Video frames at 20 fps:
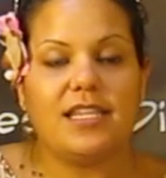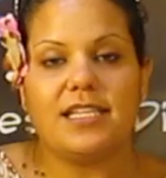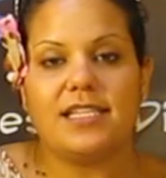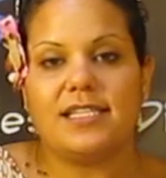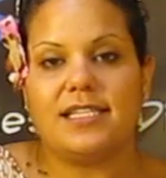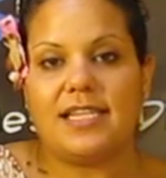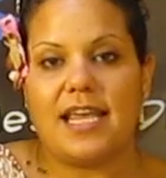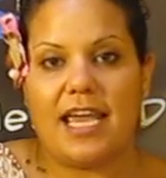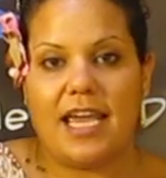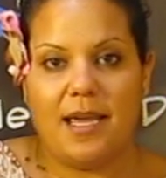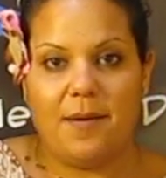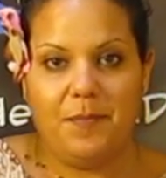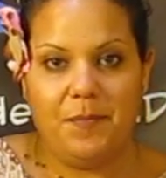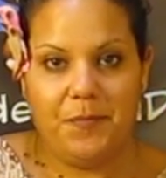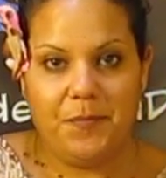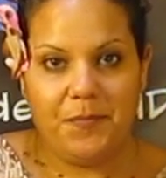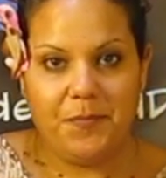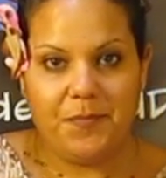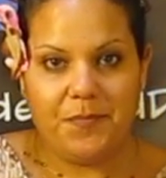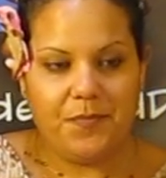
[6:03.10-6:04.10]
the same.
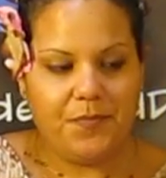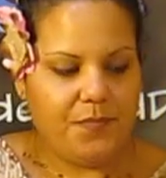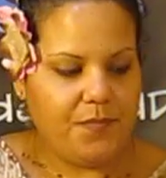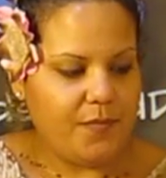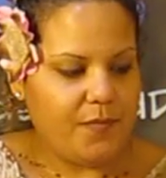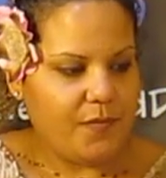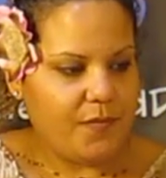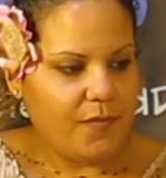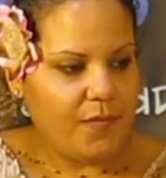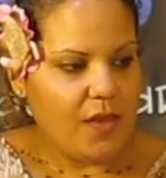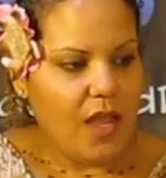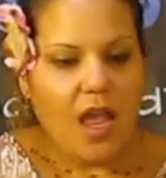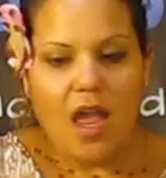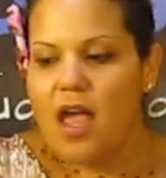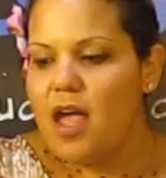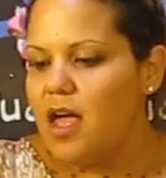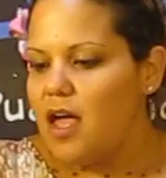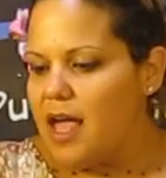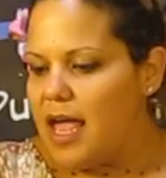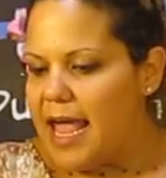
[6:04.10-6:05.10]

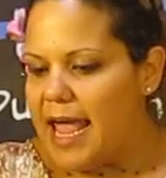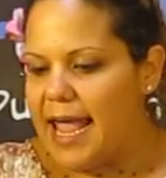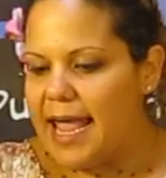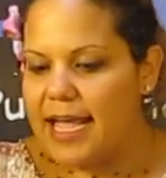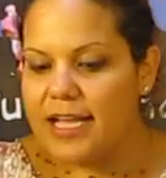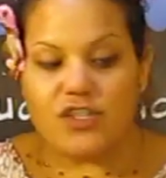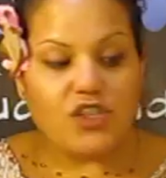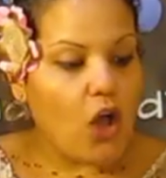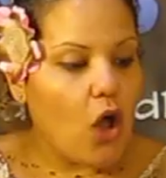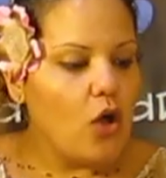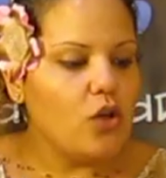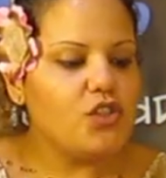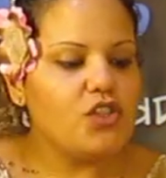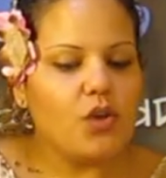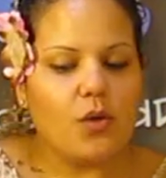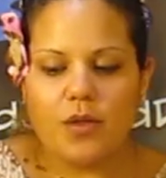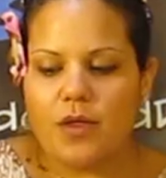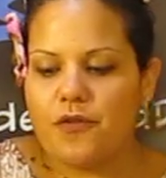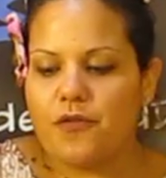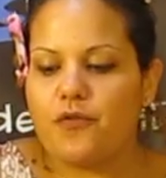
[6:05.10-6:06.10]
And
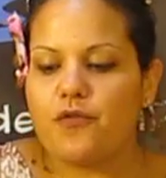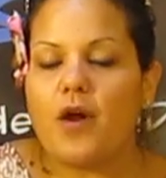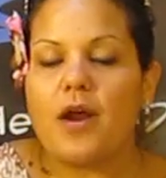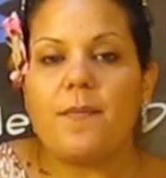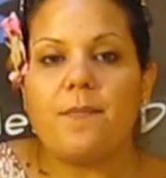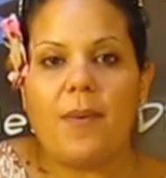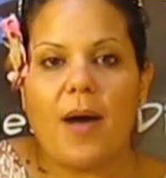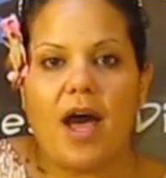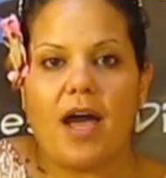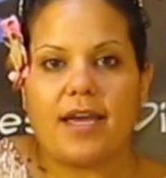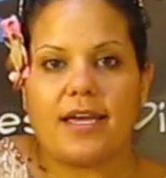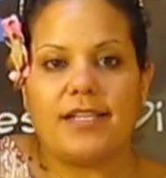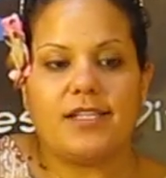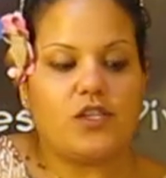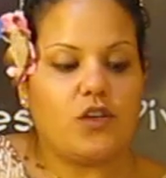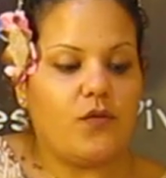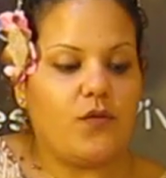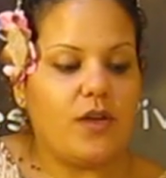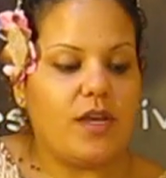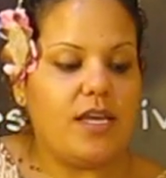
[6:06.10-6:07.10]
also the front pockets
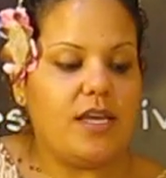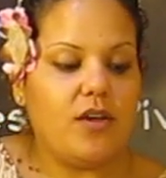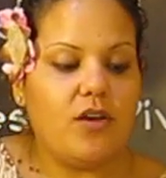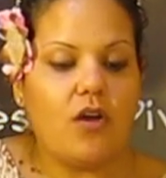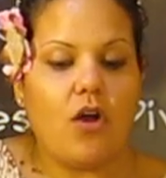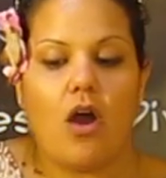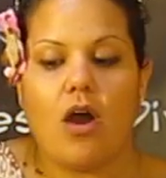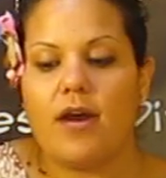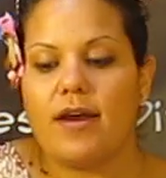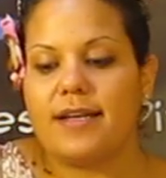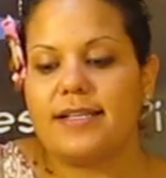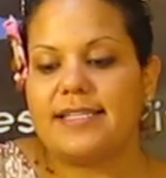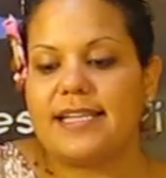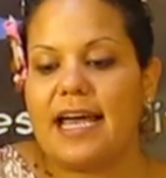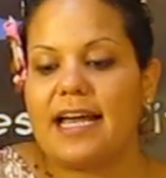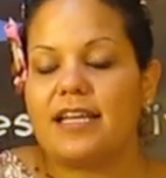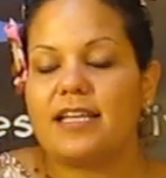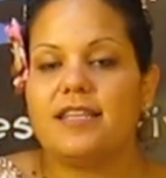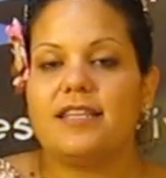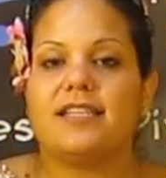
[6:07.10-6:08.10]
over here are
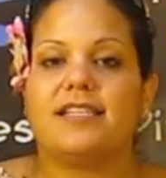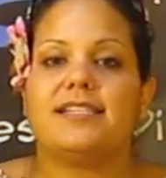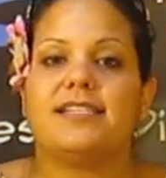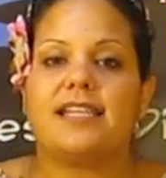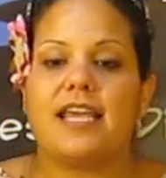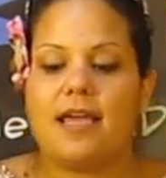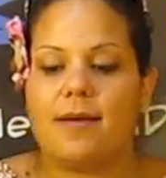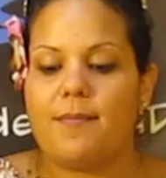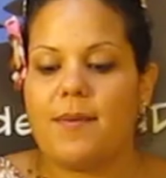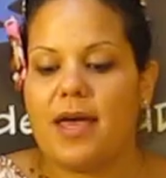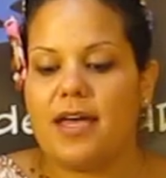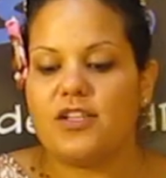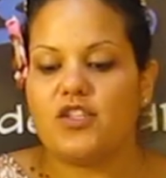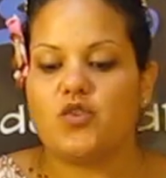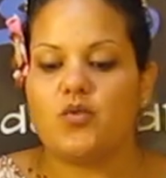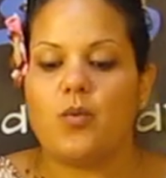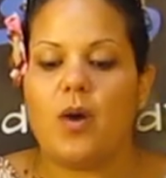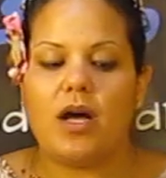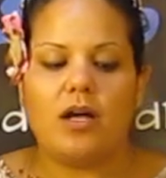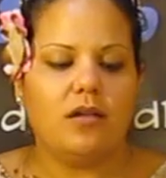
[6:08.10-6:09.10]
exactly the same
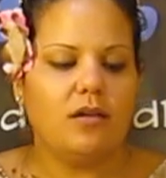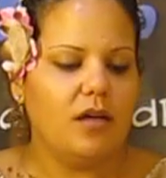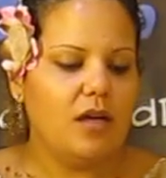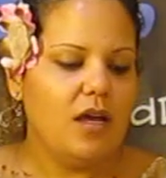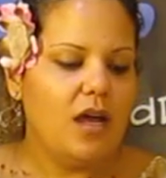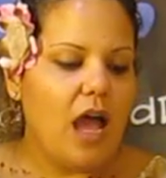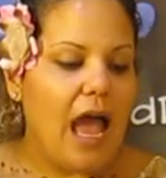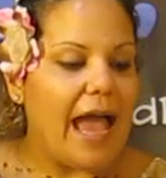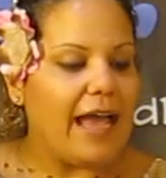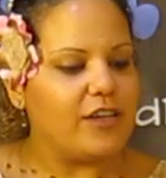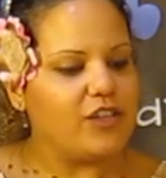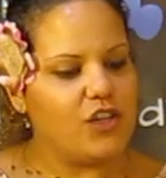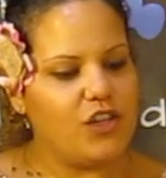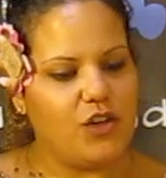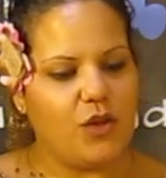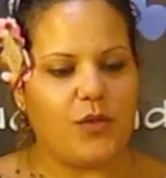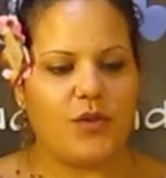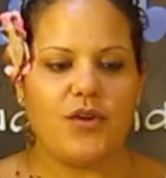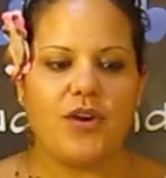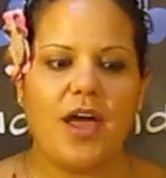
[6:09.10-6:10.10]
as well. Actually,
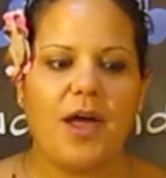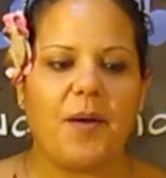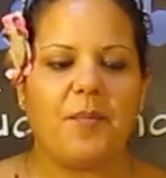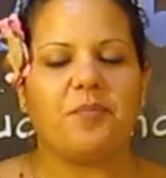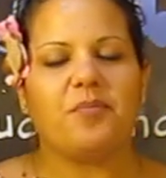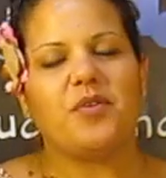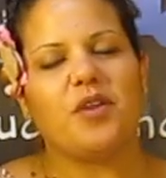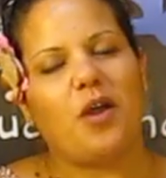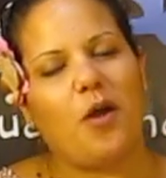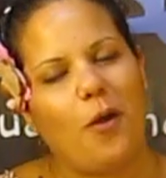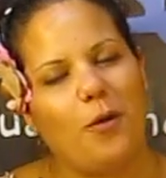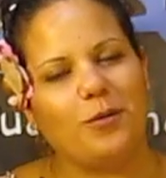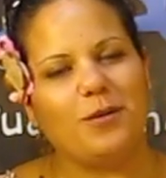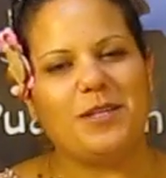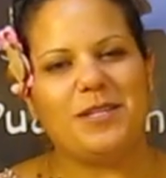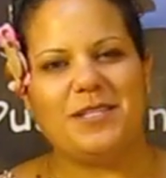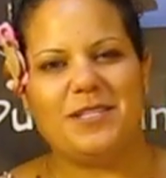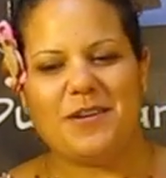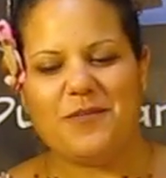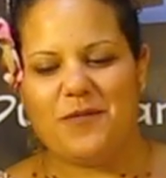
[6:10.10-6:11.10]
no, they're not.
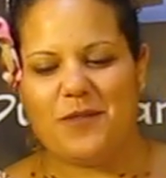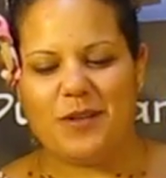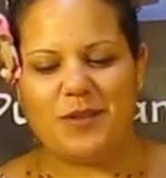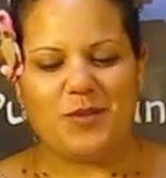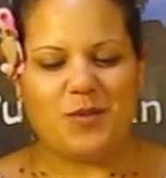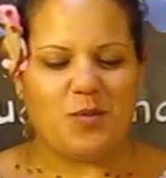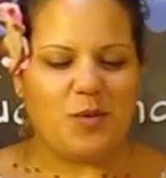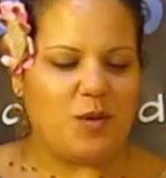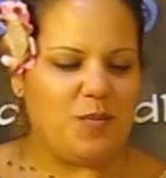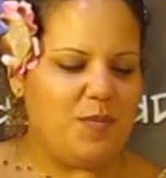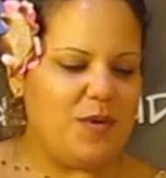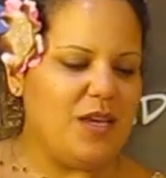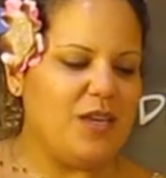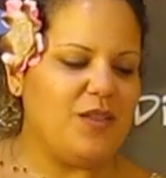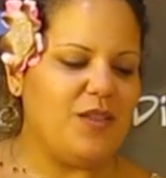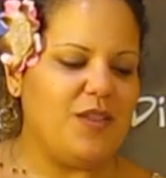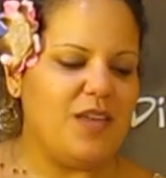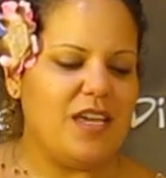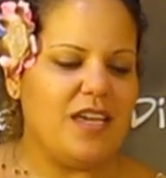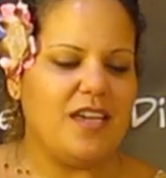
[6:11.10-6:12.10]
Only difference would be
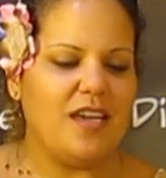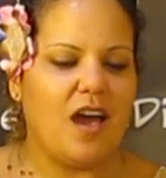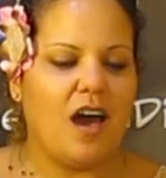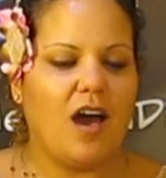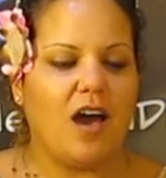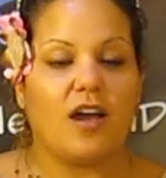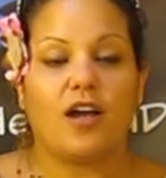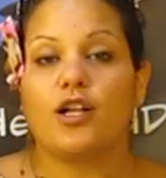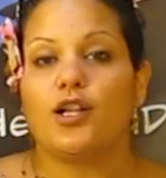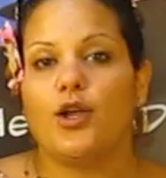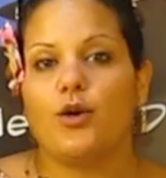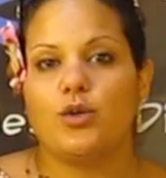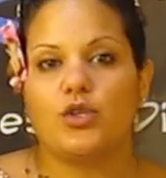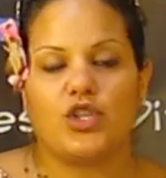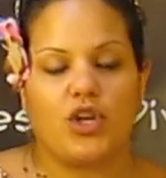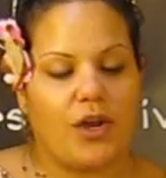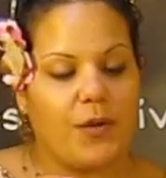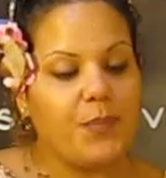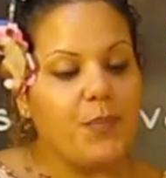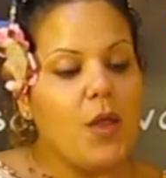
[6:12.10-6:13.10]
the
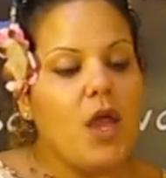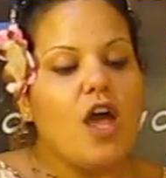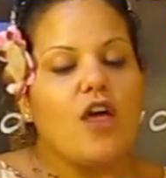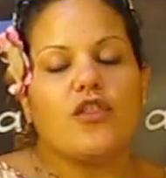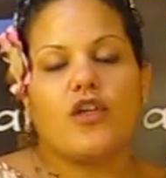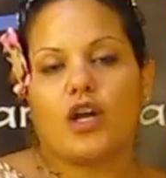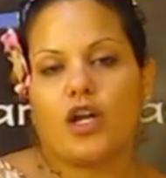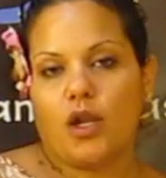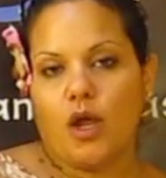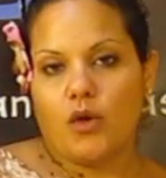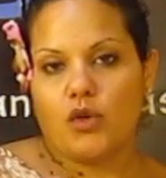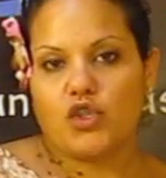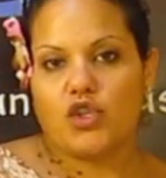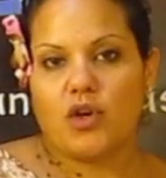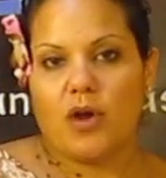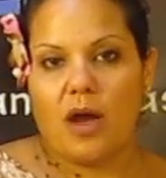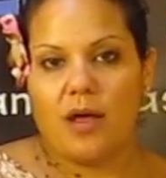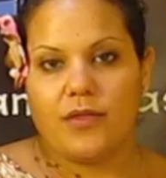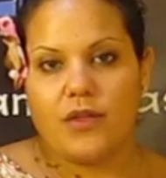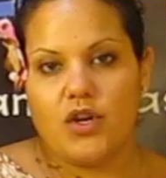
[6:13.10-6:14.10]
closure. The closure
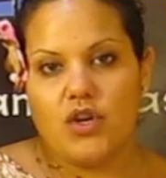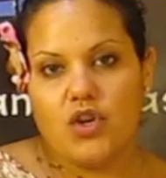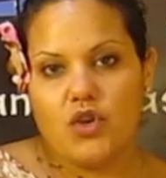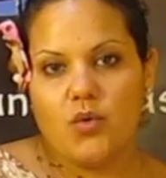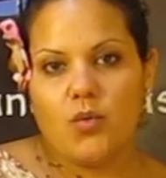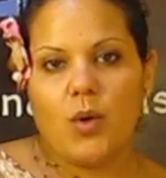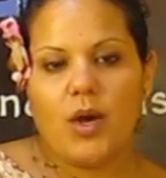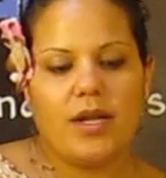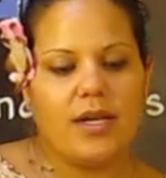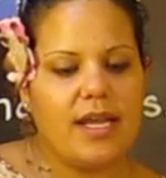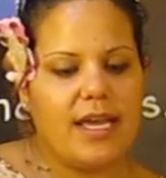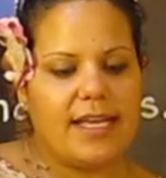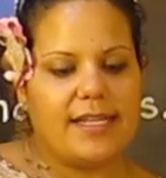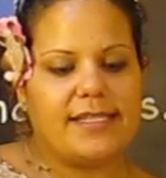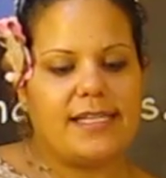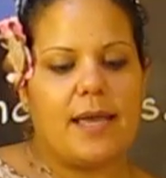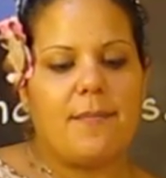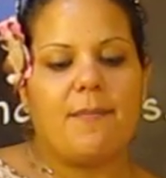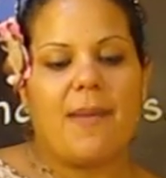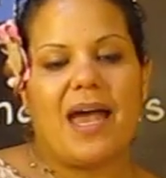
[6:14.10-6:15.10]
on the new one
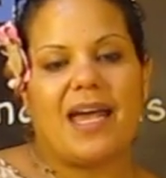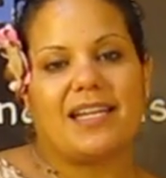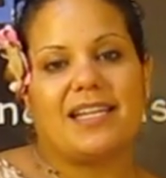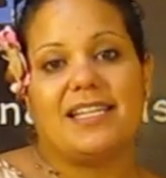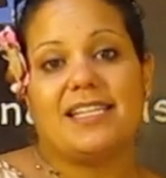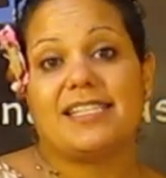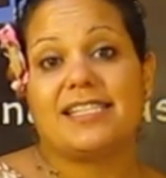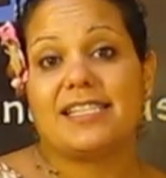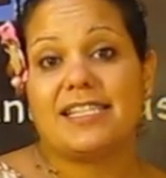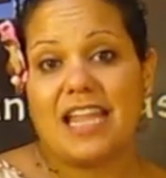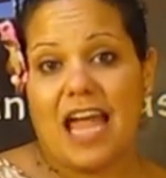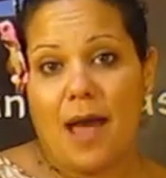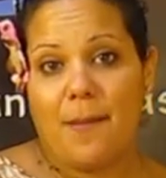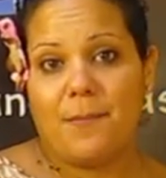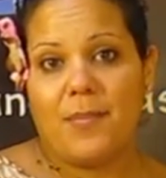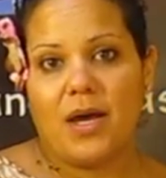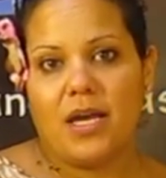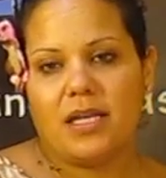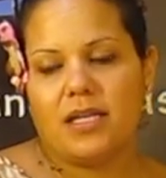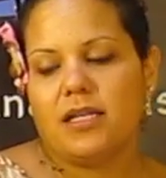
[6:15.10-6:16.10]
is a magnet snap
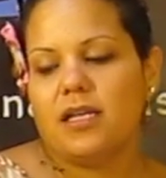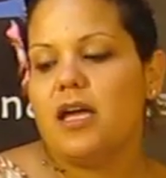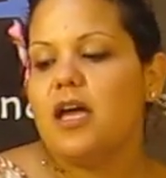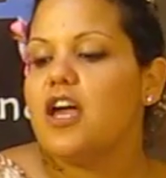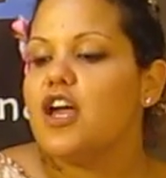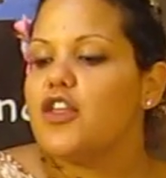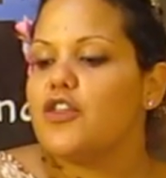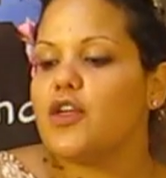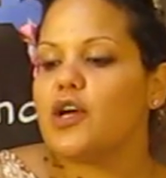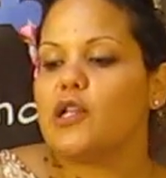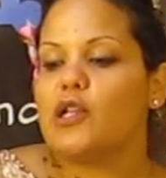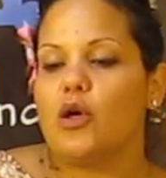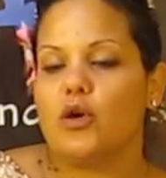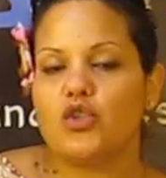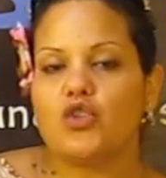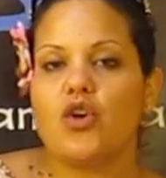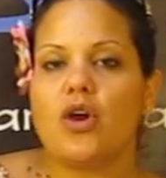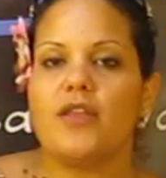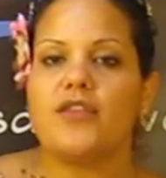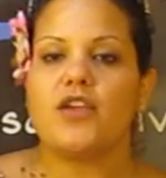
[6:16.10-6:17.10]
button. The
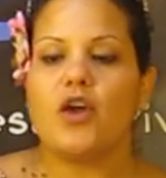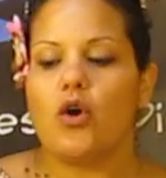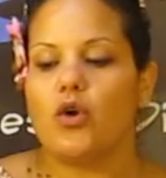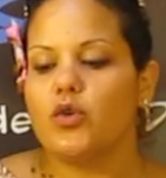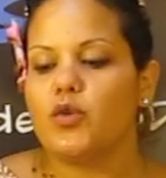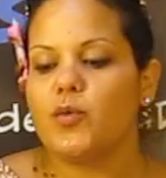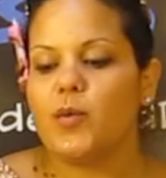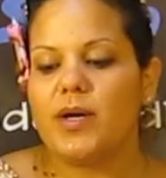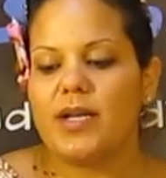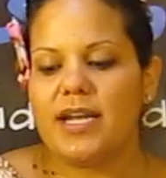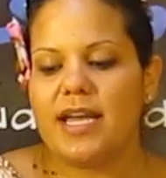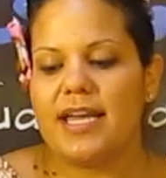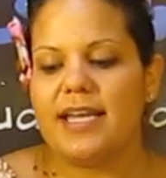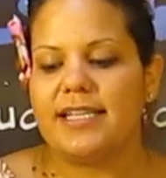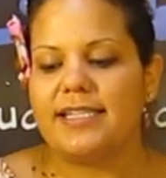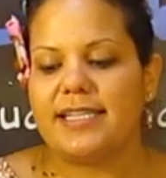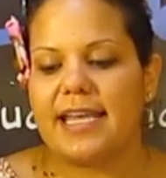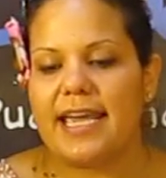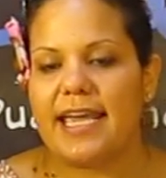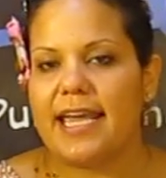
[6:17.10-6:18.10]
closure on the old one
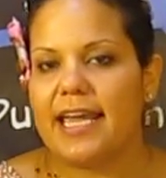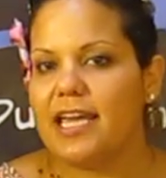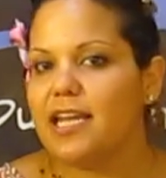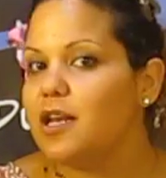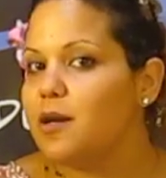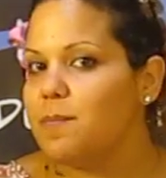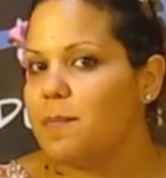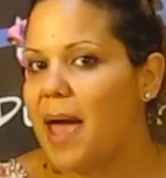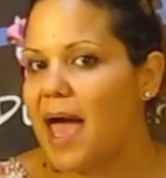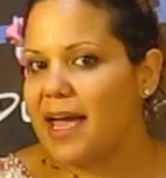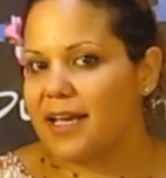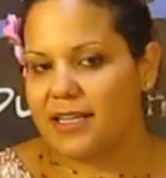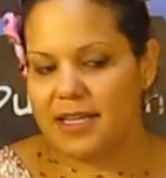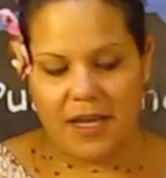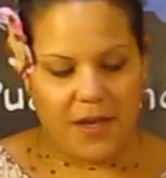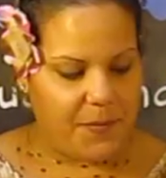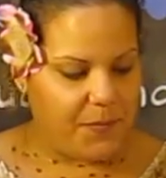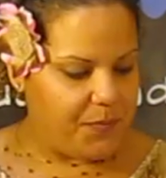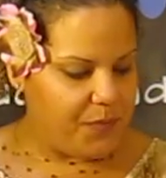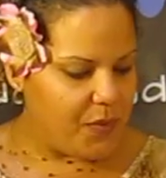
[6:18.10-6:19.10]
is a hidden
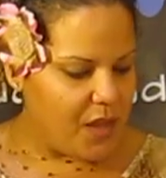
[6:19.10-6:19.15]
magnet.